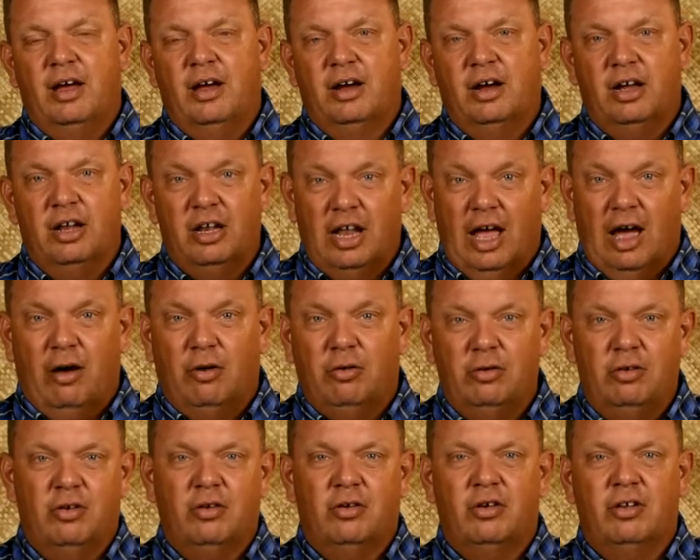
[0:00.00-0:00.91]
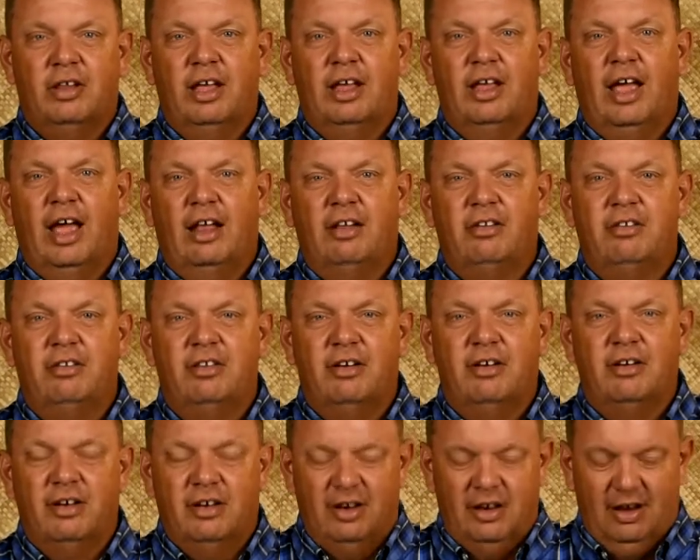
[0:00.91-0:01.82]
clout, or they had
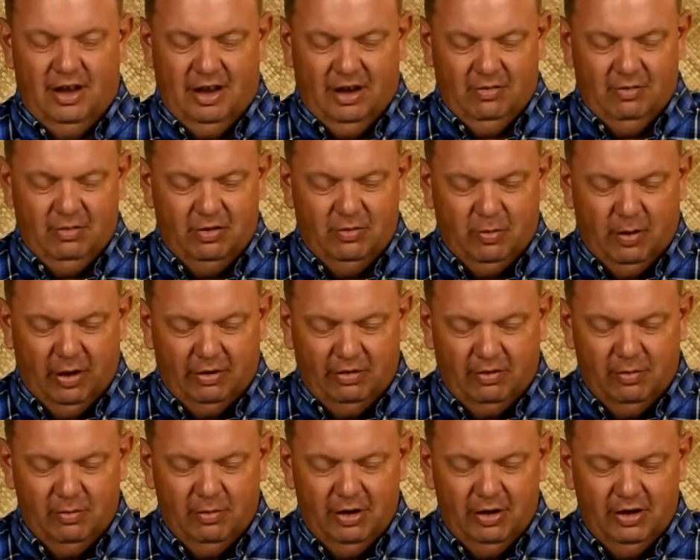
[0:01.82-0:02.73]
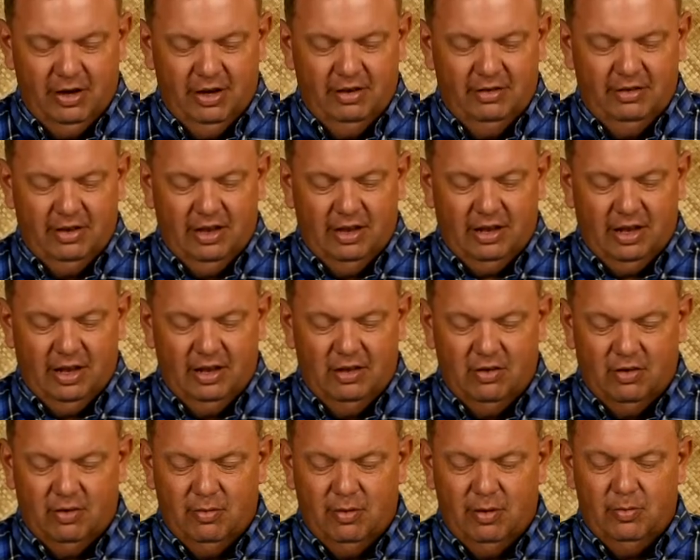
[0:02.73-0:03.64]
certain responsibilities that they
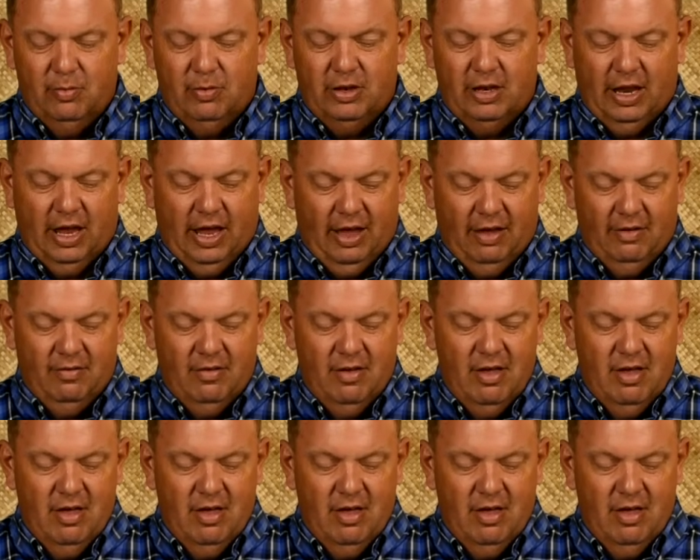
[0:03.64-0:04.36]
normally wouldn't have.